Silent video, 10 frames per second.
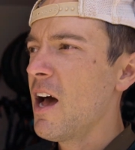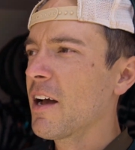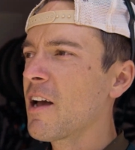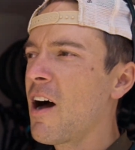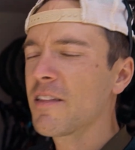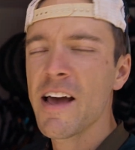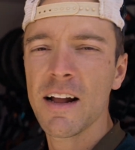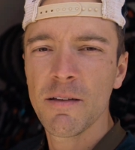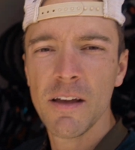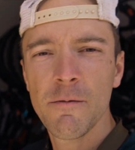
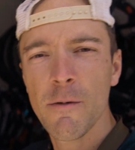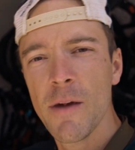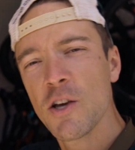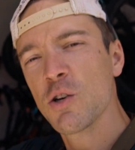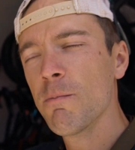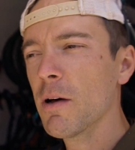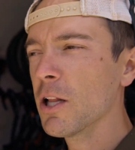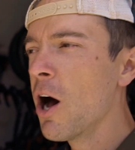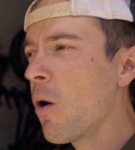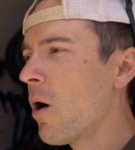contact information
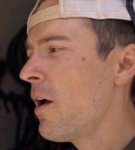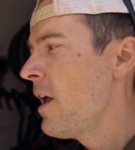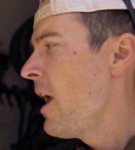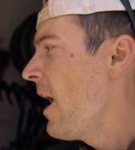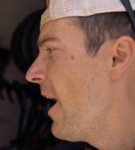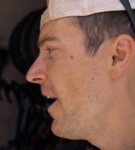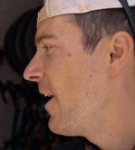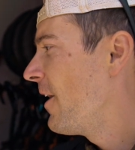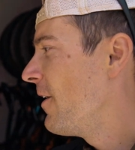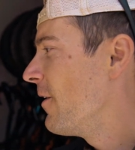below,
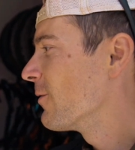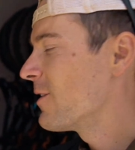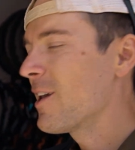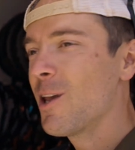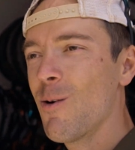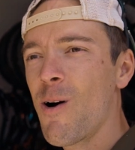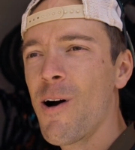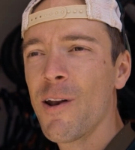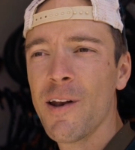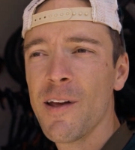and he'll take you
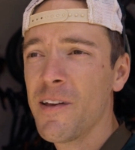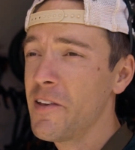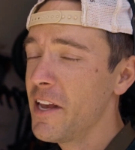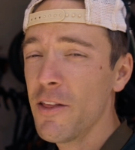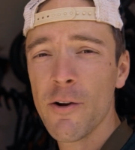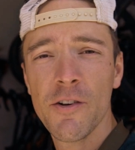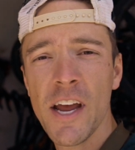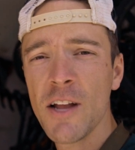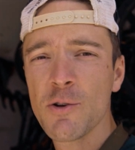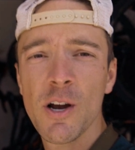on either a
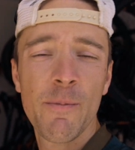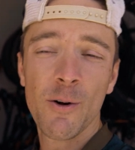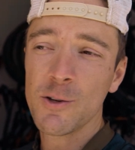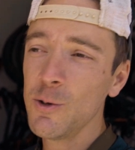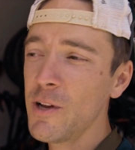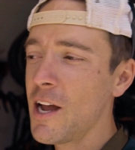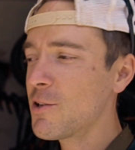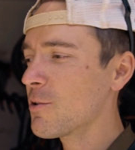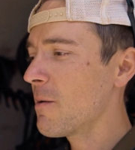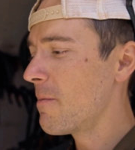day trip or a 2-day
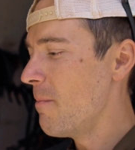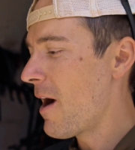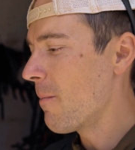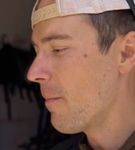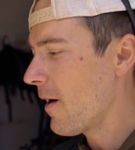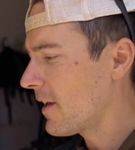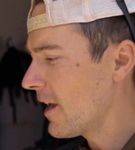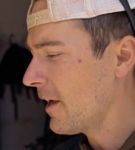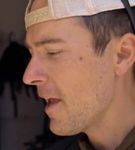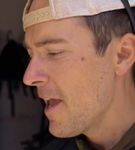trip mountain
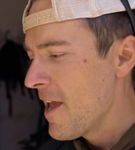biking.